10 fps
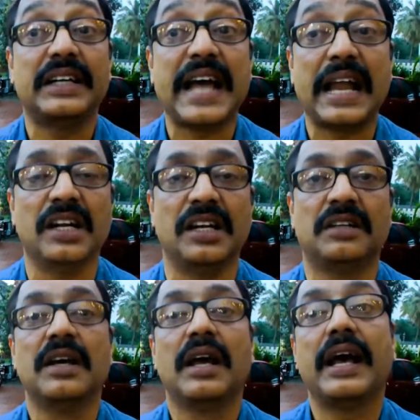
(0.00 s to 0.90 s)

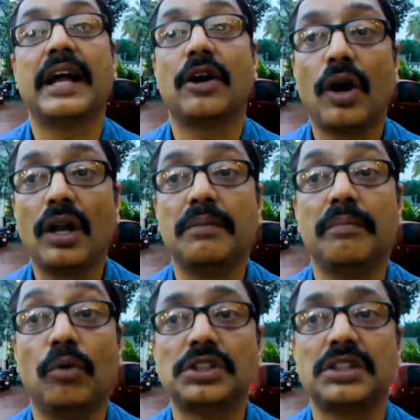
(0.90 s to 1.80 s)
talent and all
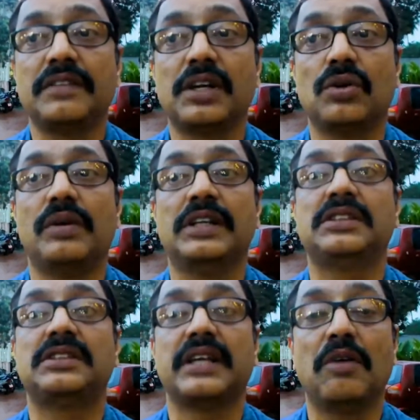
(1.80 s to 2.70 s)
most of the
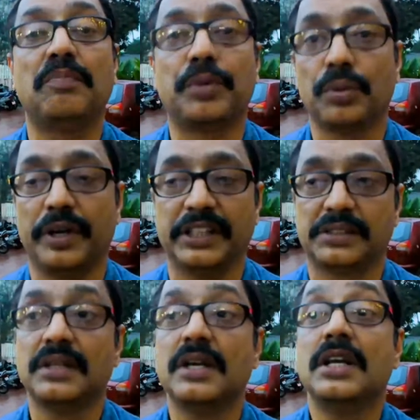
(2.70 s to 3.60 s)
Goans have proved this